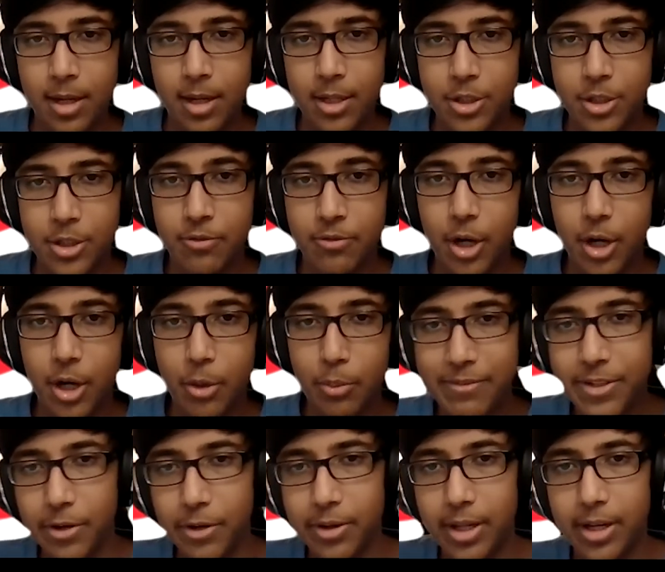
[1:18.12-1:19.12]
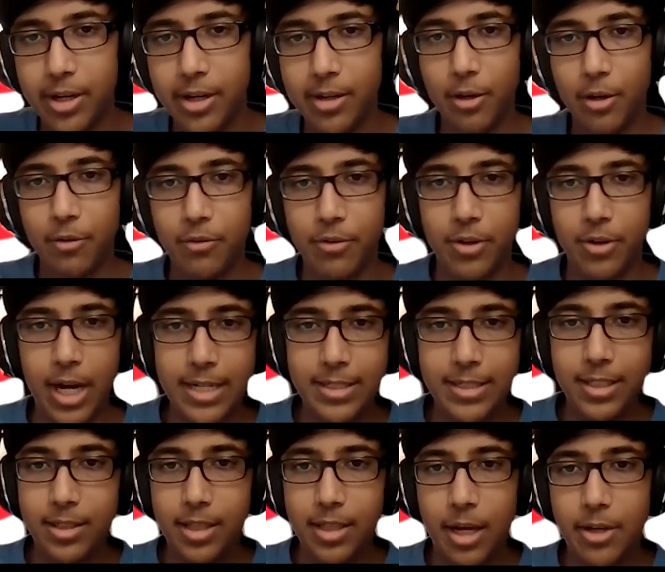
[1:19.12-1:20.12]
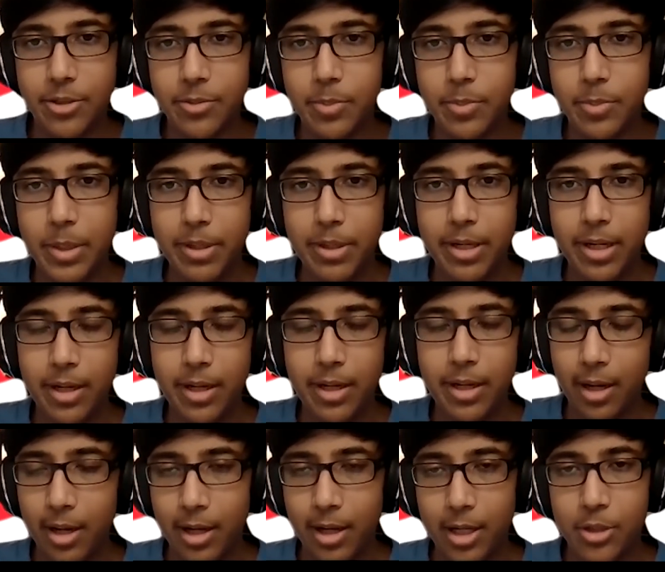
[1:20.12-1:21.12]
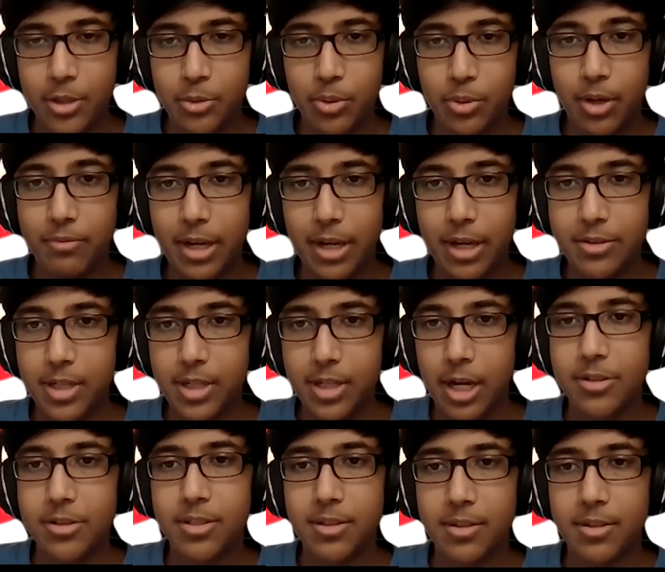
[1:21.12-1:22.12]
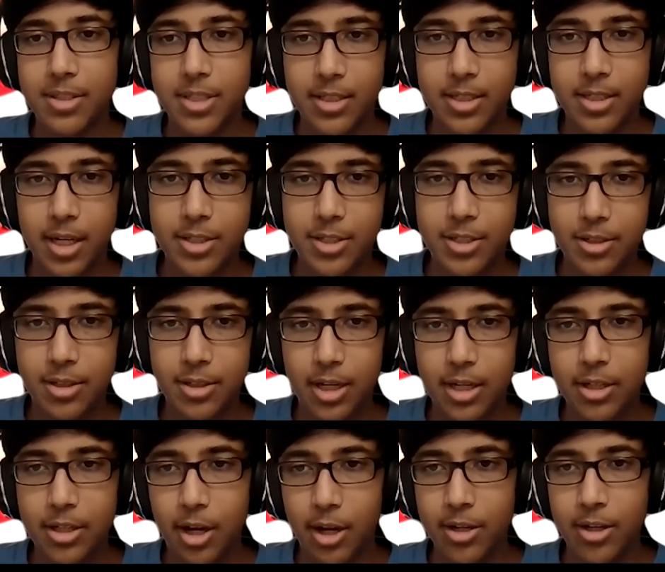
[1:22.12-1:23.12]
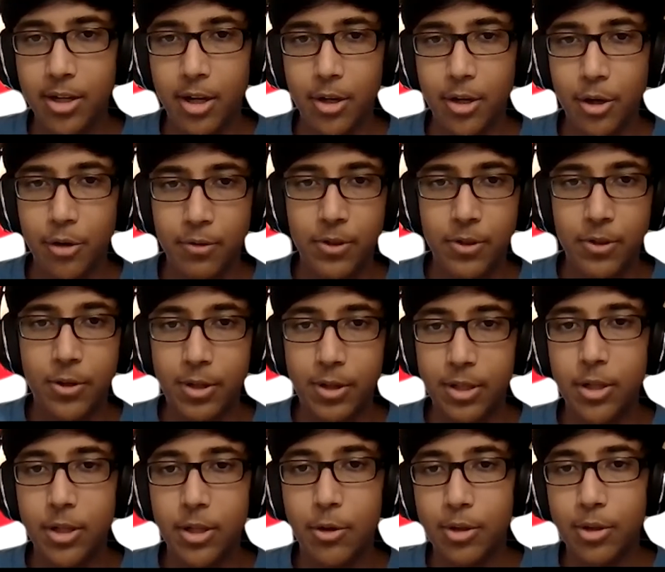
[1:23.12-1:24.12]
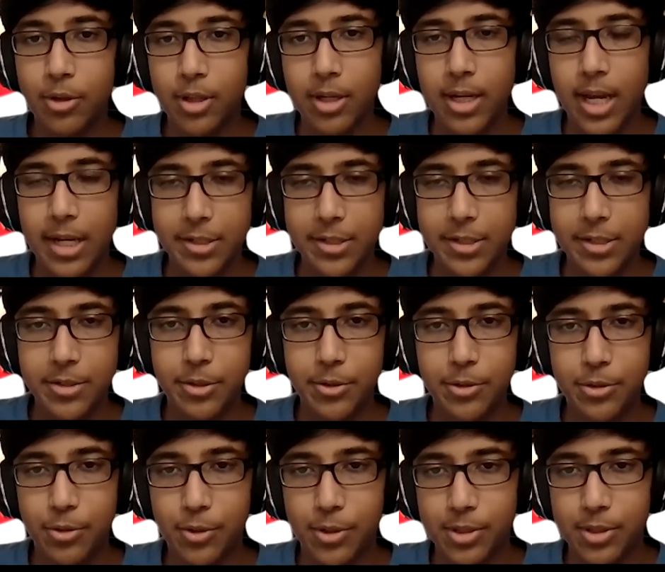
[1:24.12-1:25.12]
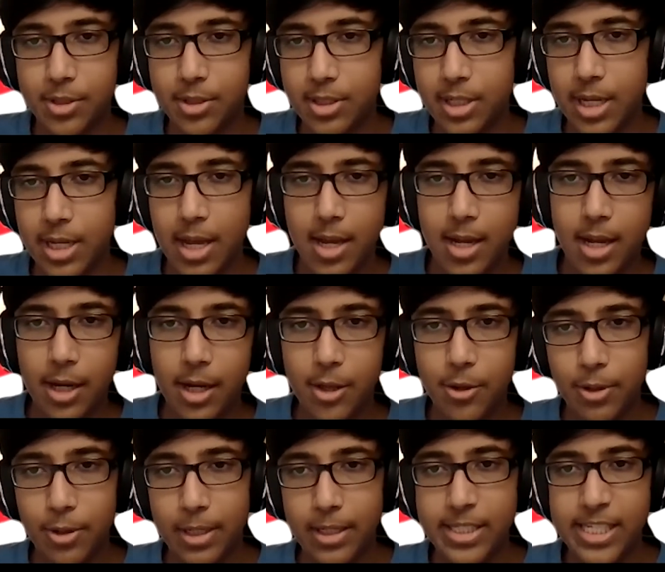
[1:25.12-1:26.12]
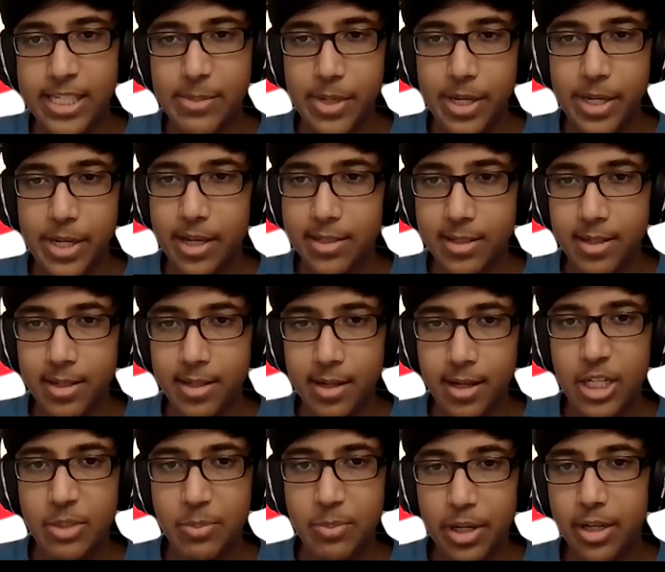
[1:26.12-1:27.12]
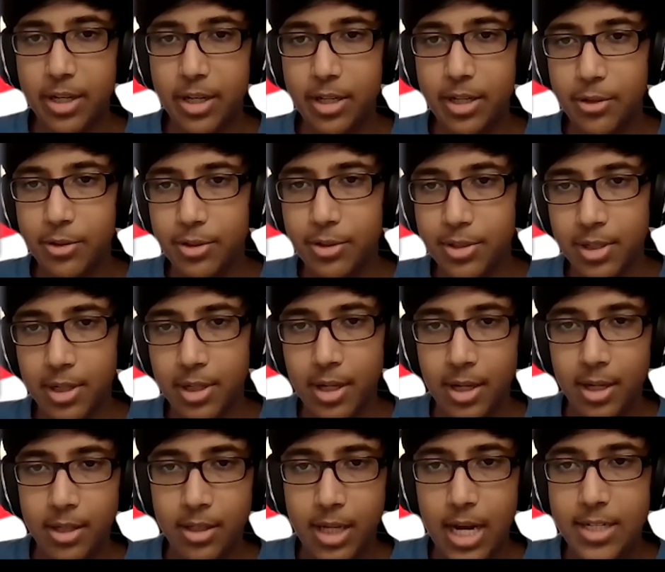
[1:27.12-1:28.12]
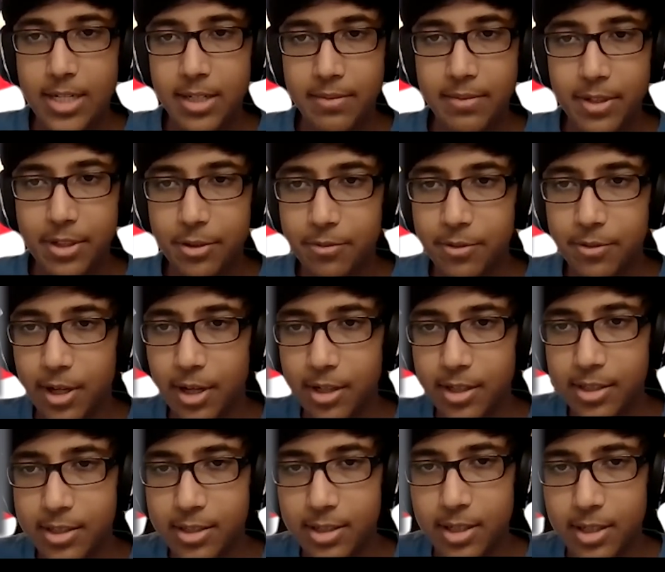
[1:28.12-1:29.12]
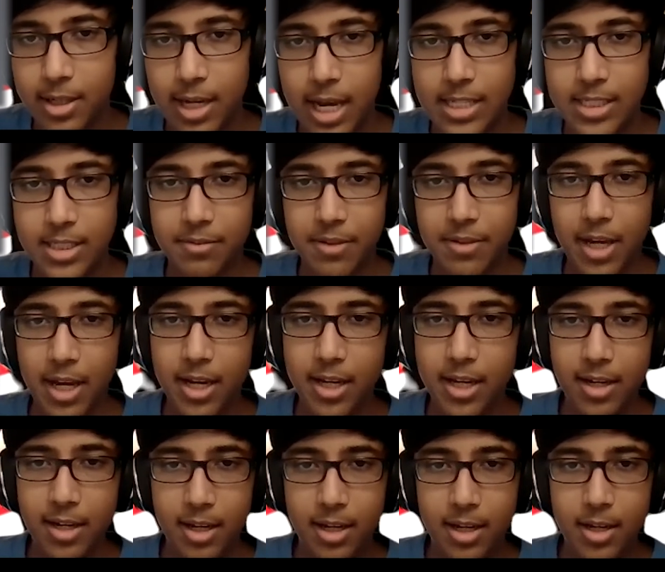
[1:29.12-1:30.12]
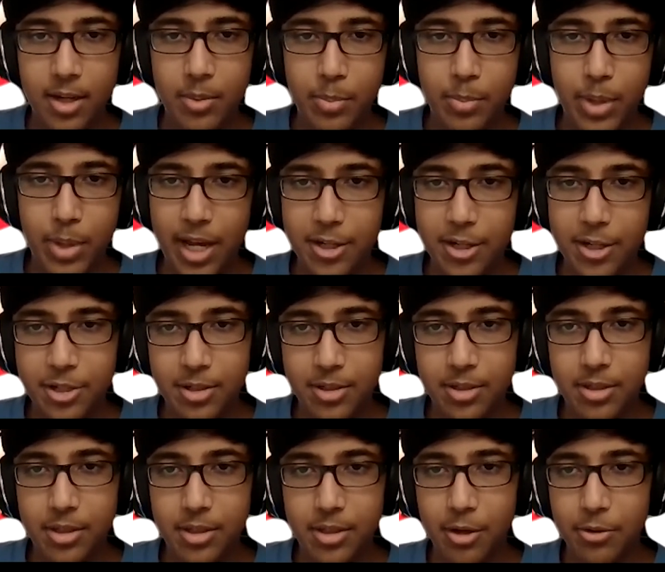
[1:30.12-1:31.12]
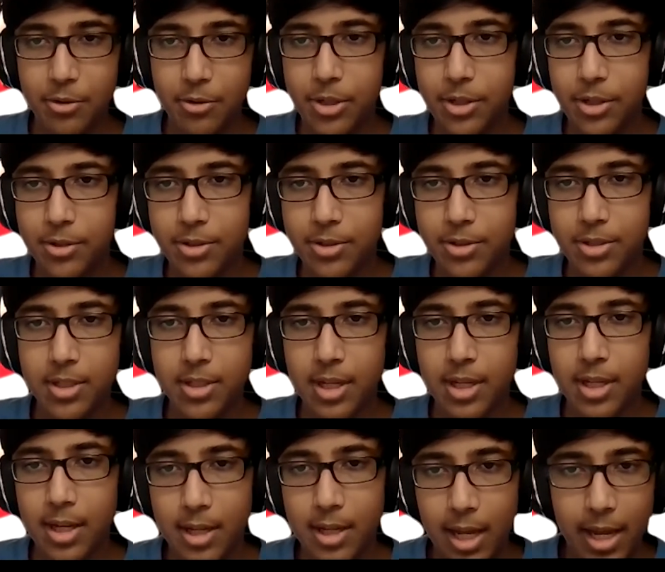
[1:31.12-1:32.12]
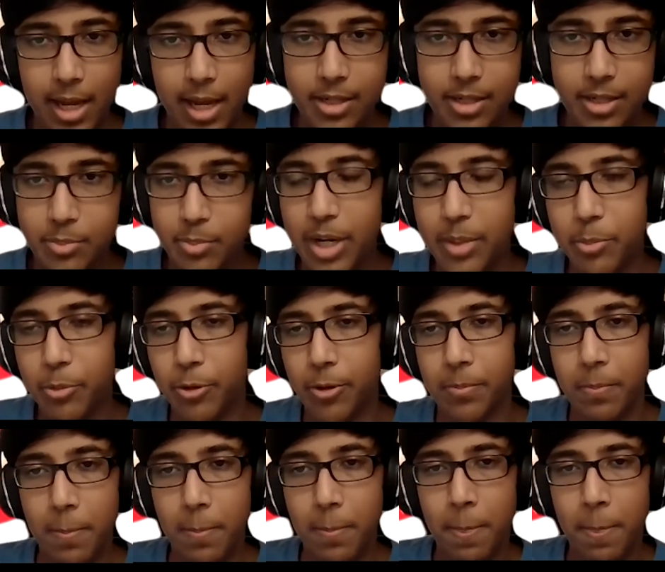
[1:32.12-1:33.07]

So far, we've donated over 18,000 PPE, 12,000 ounces of sanitizer, and gotten on over 30 local and national news sources, including CBS, Independent News, KTVU Fox, SF Gate, Patch, Yahoo News, and many more.